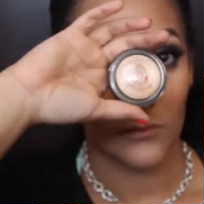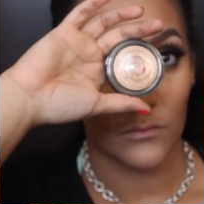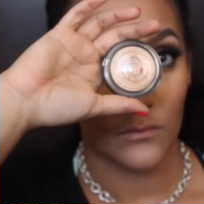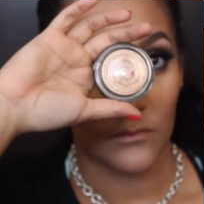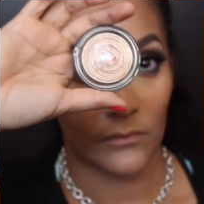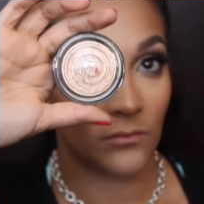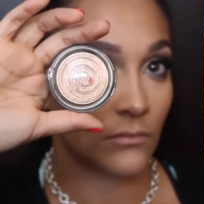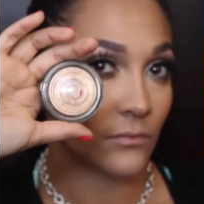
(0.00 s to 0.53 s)

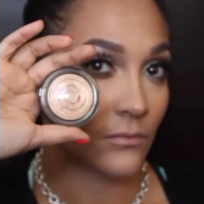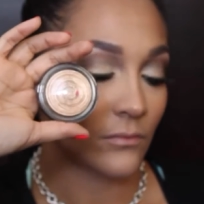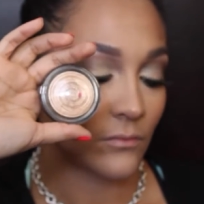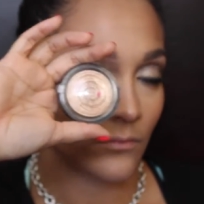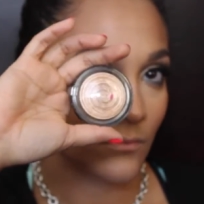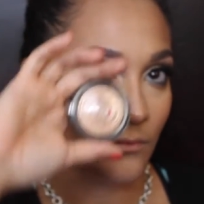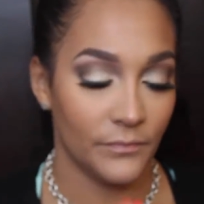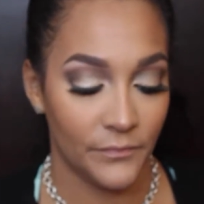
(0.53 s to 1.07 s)
together,
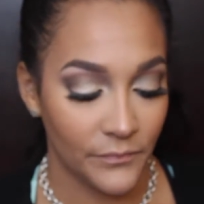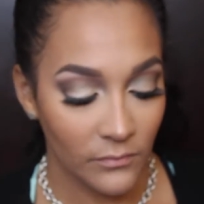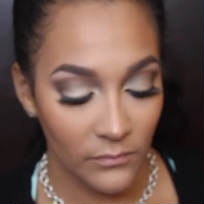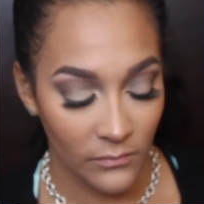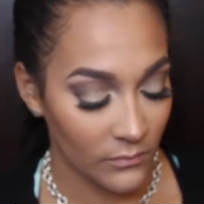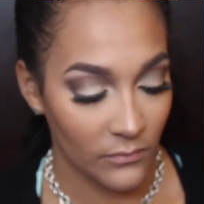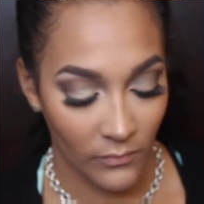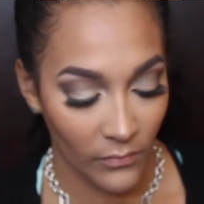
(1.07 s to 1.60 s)
and if that
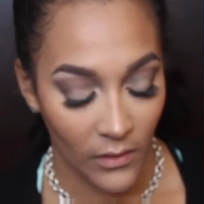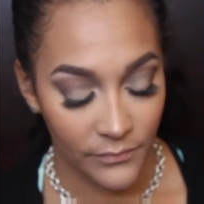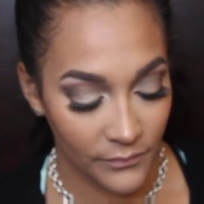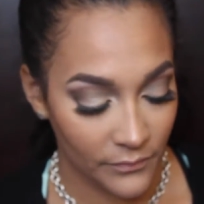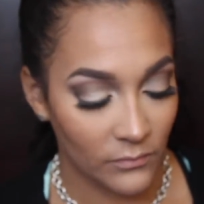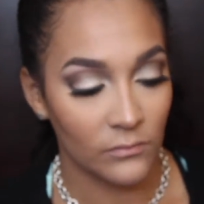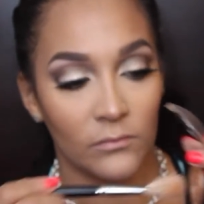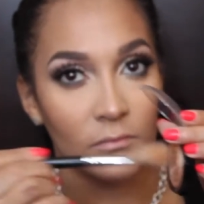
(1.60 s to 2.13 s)
was enough,
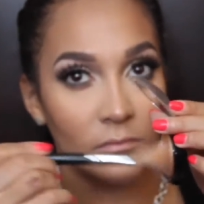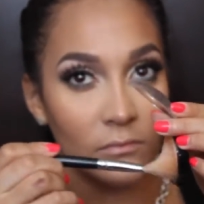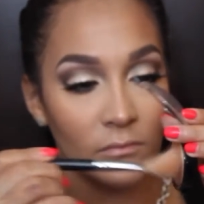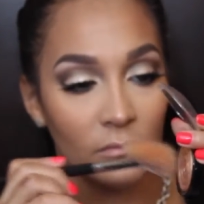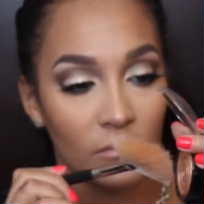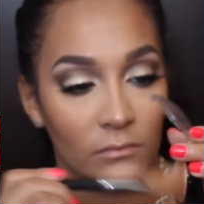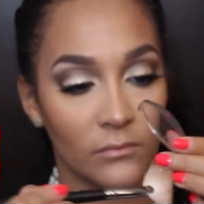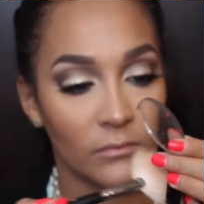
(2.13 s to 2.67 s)
I'm adding
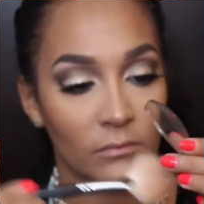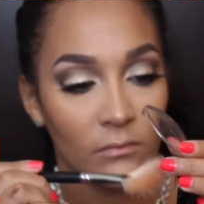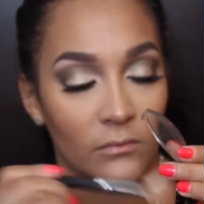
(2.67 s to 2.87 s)
Loreal